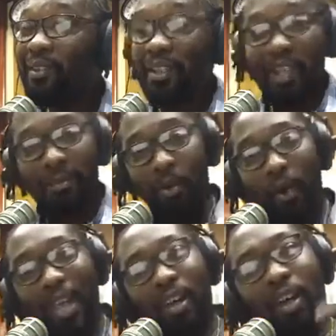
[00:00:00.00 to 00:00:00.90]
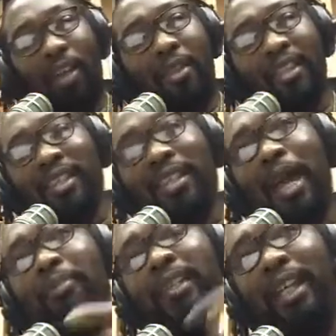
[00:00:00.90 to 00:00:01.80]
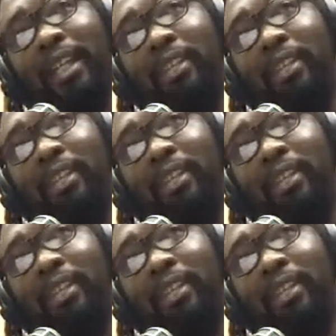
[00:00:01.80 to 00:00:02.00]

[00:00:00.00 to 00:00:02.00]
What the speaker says: But while all this is happening,